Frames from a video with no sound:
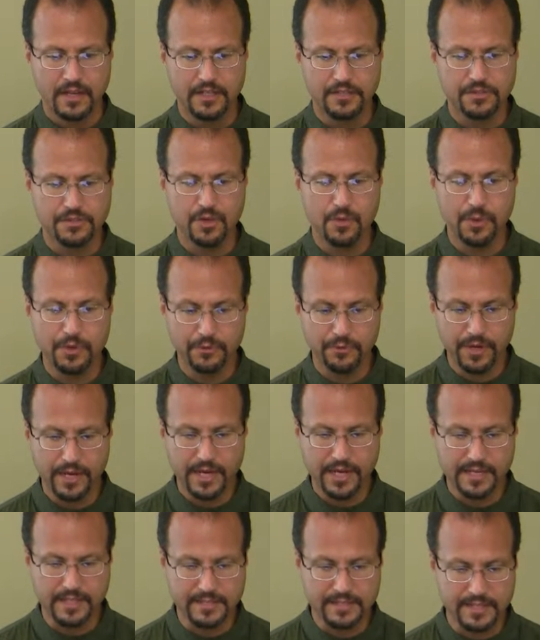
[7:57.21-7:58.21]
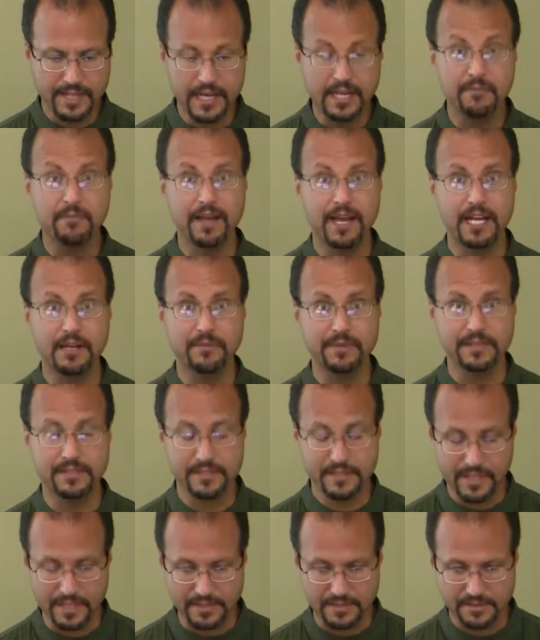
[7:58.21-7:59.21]
So we read in 2 Maccabees
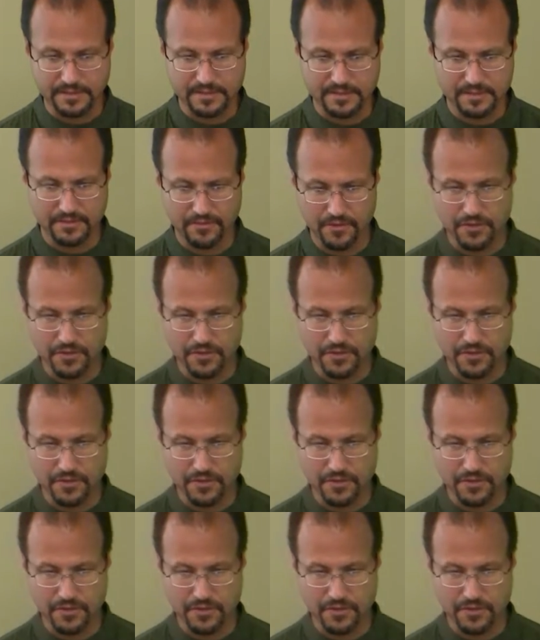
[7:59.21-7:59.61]
6,